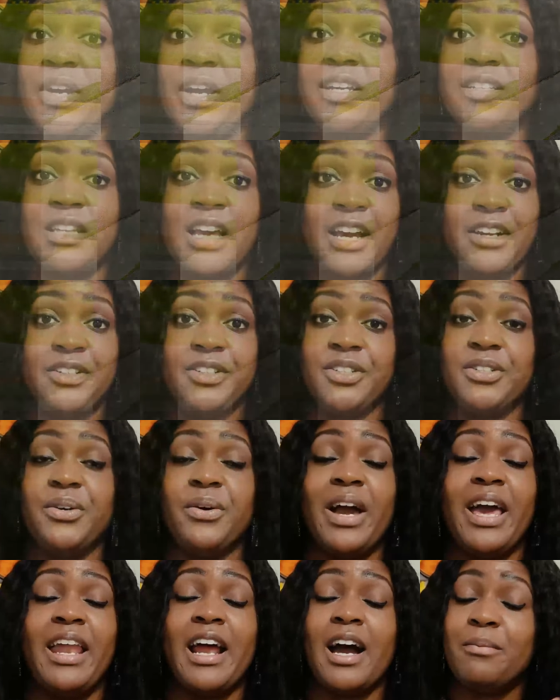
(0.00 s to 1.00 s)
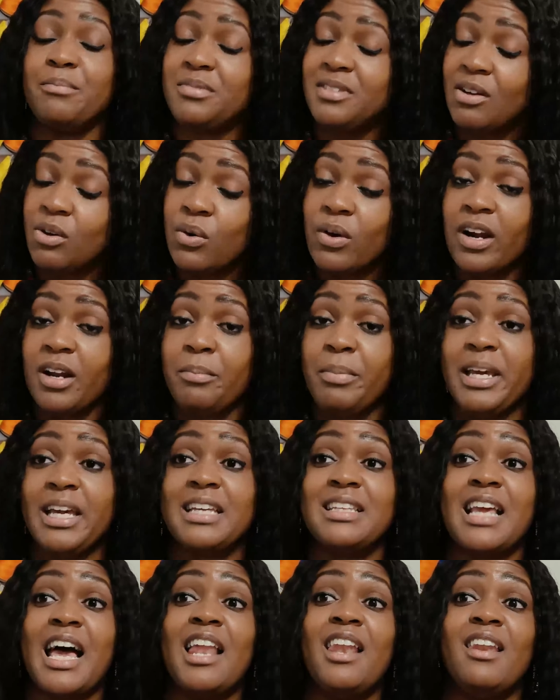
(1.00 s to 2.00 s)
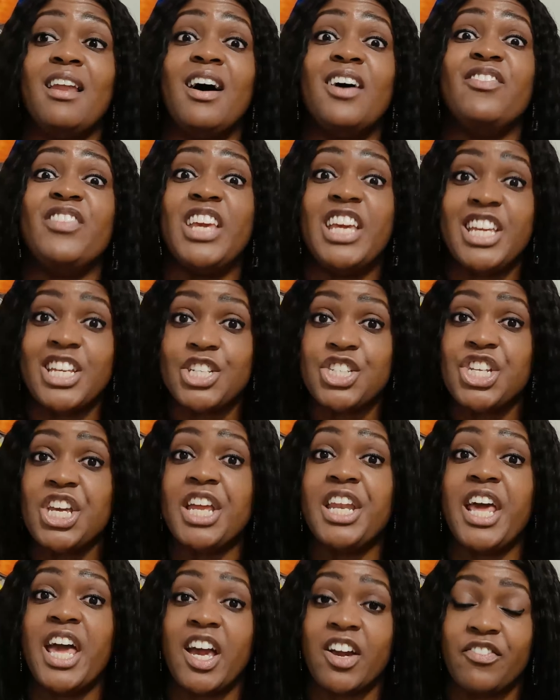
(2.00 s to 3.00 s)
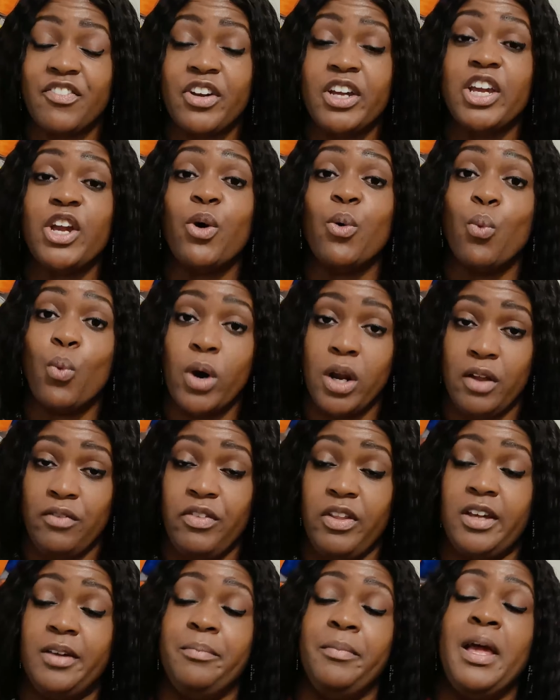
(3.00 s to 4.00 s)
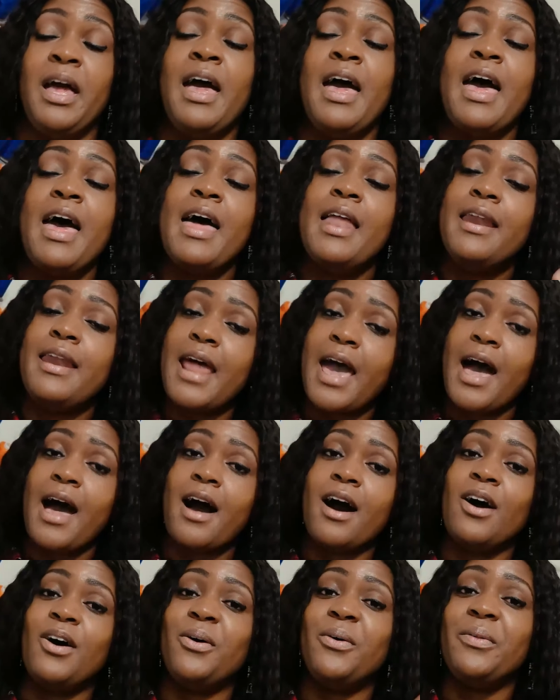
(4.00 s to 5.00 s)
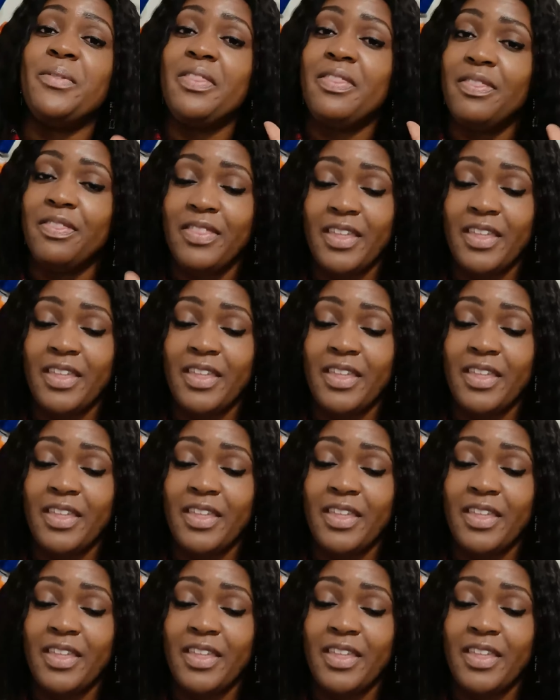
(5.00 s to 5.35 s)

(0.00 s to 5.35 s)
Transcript: dress, I do, and I'm torn because I love each and every one of them. Now